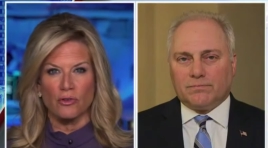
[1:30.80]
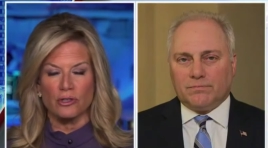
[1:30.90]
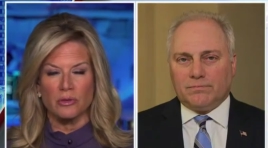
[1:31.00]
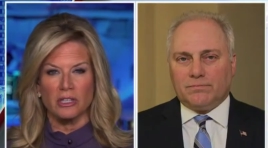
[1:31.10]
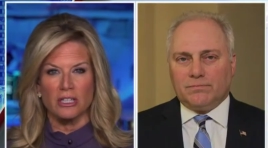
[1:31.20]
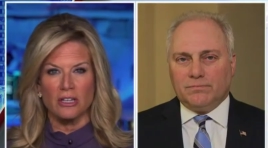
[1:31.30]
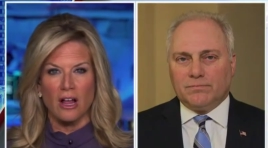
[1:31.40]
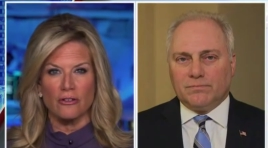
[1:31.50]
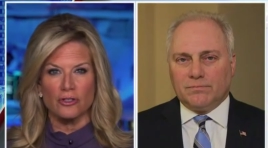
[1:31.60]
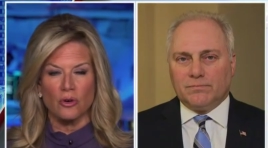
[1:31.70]
Speaker 1: $4 trillion,
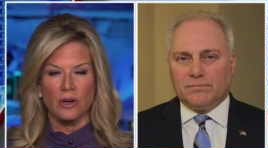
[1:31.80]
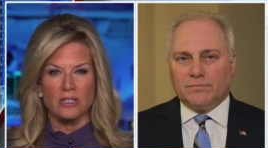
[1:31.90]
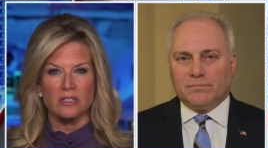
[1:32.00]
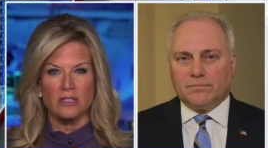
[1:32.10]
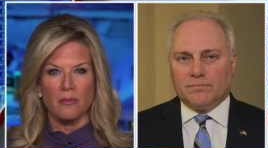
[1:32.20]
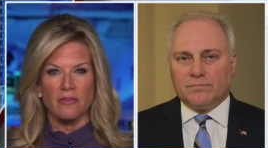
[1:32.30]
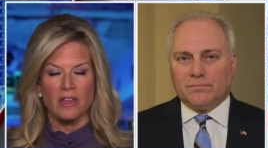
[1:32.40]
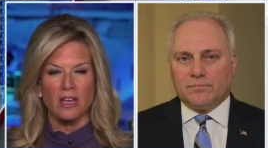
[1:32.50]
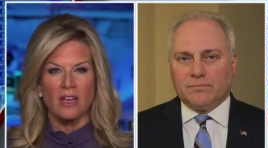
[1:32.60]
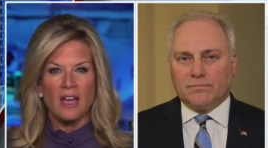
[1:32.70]
according to some of
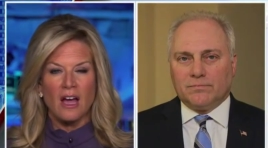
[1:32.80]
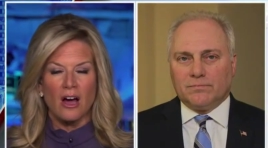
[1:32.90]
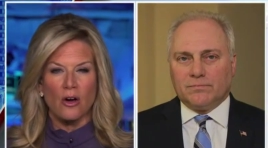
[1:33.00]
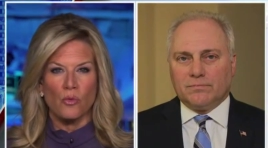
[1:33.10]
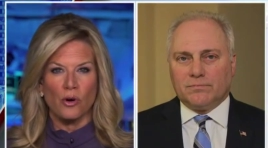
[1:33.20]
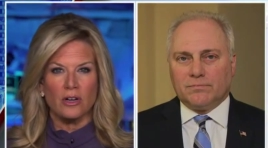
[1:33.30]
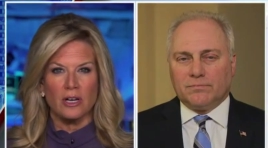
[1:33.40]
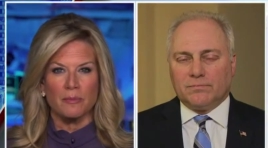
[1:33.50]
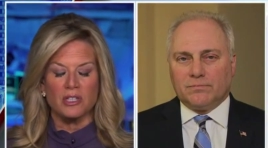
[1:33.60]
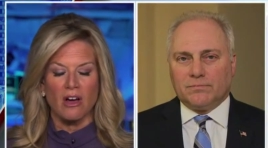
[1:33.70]
the uh,
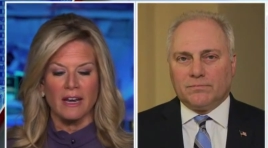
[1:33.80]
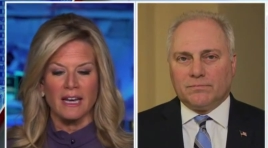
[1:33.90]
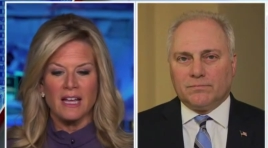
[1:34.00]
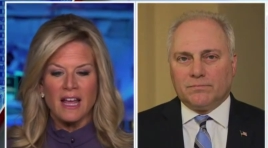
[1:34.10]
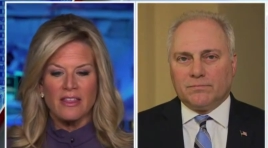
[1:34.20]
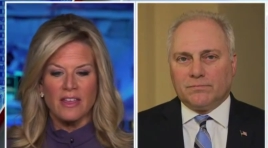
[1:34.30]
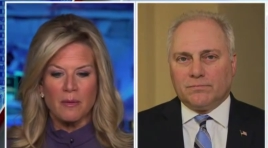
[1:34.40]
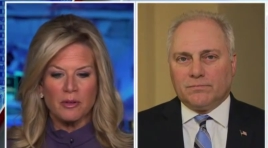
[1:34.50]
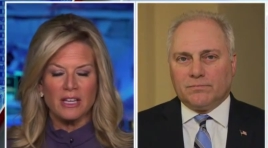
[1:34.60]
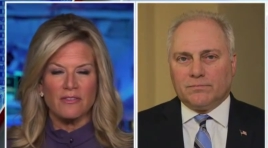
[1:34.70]
workups on it.
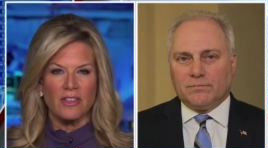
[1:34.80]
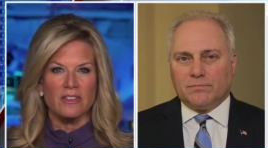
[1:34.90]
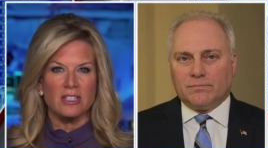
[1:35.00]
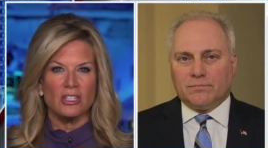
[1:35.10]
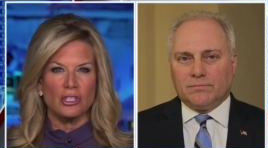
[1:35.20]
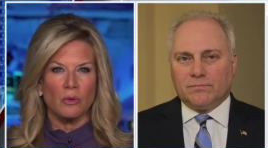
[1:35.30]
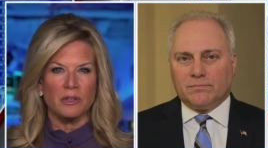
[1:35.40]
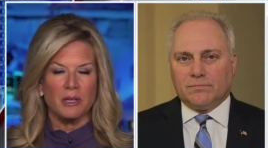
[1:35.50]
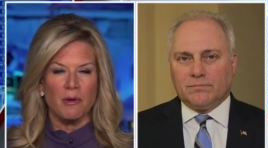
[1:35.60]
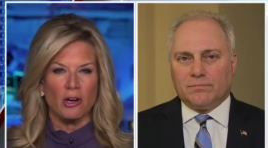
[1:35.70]
They believe that this is still
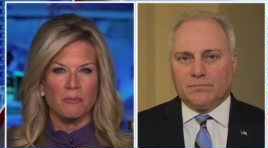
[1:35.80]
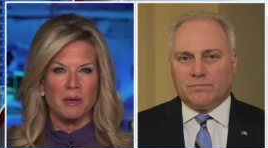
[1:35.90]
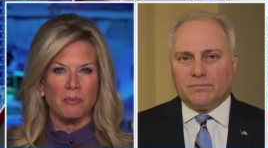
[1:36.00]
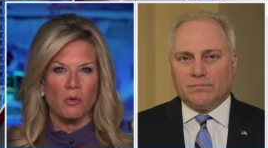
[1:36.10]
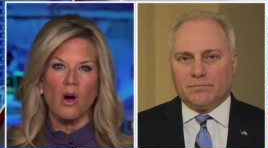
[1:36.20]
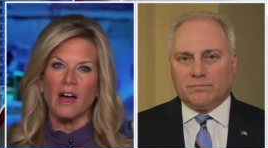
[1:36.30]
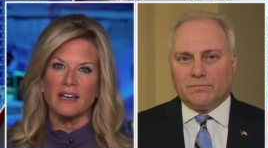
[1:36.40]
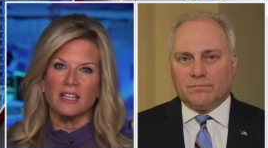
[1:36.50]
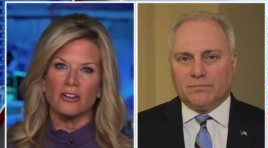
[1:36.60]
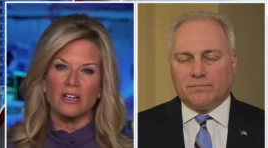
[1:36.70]
what the American people
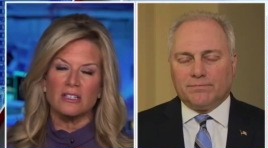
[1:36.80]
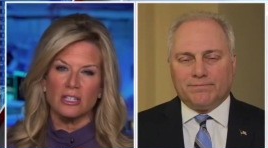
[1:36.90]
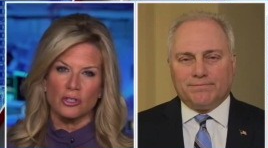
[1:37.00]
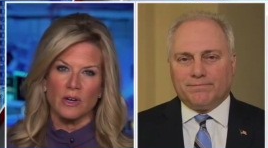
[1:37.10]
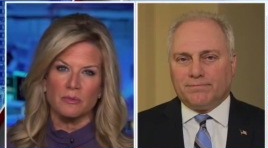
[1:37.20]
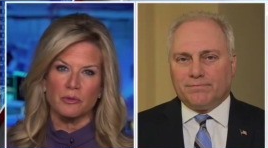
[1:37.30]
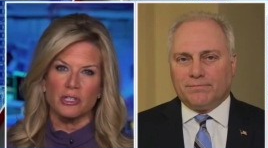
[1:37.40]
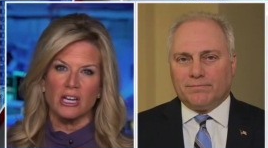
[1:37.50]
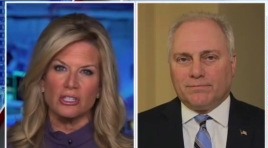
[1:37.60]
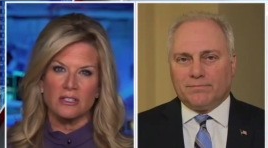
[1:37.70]
want. Here is the
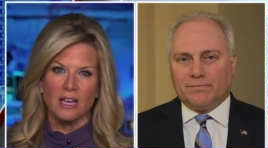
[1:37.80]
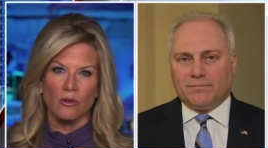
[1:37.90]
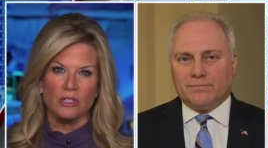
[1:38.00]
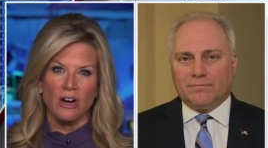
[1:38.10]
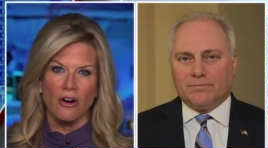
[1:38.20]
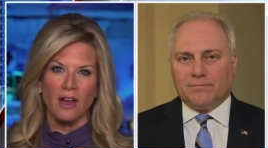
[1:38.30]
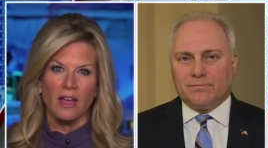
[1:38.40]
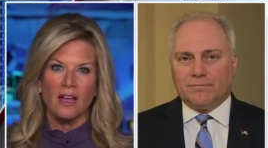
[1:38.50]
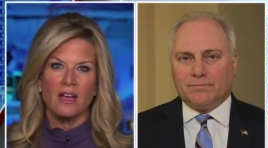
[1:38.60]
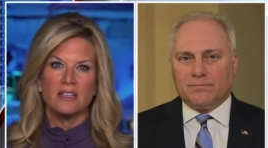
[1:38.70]
Transportation
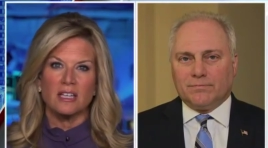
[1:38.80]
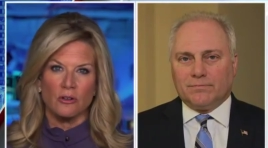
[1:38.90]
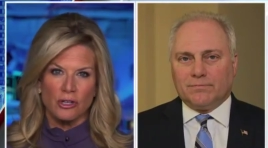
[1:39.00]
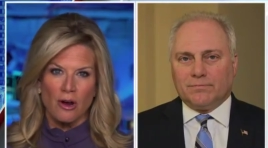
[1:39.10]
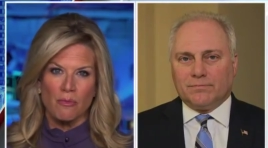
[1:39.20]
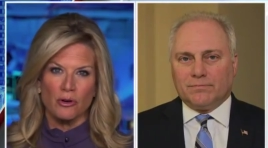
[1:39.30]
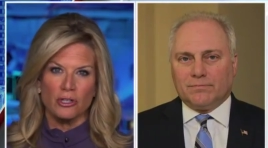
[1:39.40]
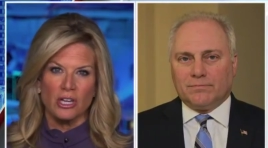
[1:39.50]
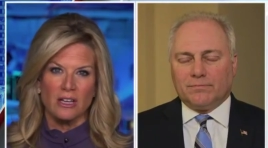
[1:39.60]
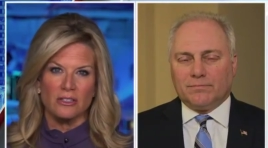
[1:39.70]
Secretary, Secretary
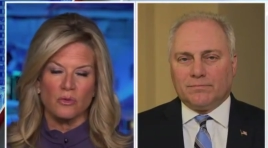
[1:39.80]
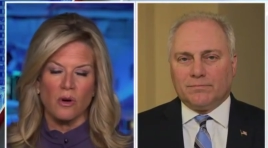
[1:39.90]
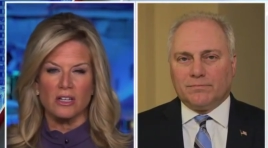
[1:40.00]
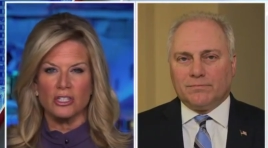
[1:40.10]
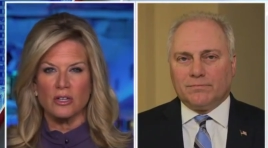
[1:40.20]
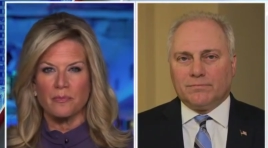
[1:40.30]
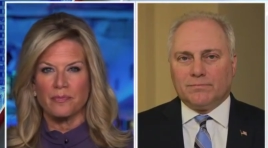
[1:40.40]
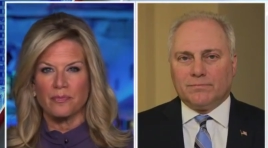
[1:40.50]
Buttigieg. Watch.